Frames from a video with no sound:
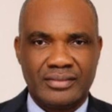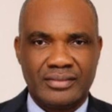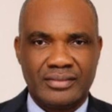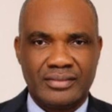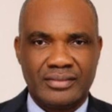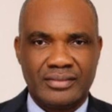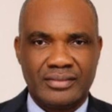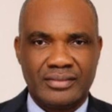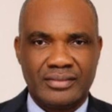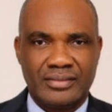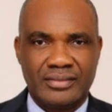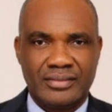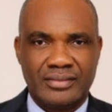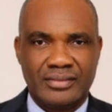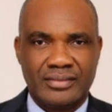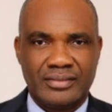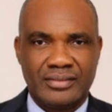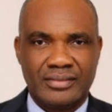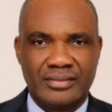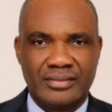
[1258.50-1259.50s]

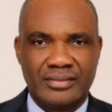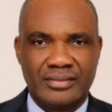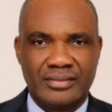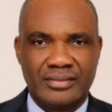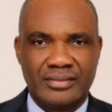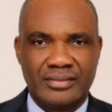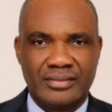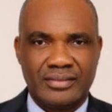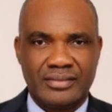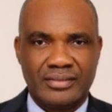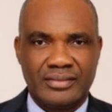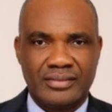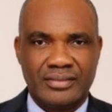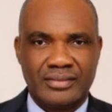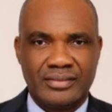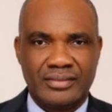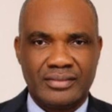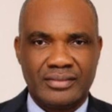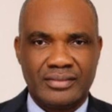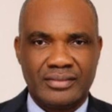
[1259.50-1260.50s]

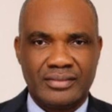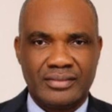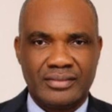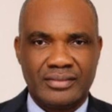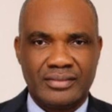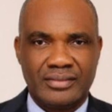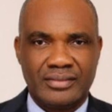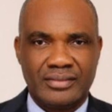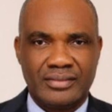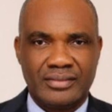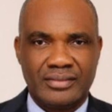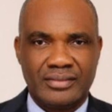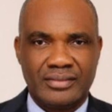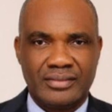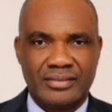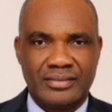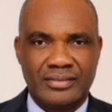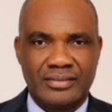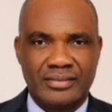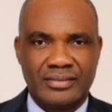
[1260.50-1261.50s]

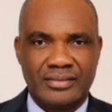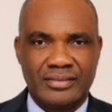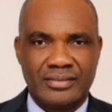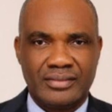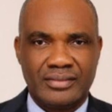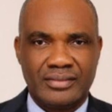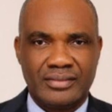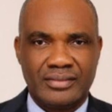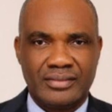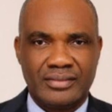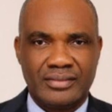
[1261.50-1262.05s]
The face doesn't move, so there is nothing to read.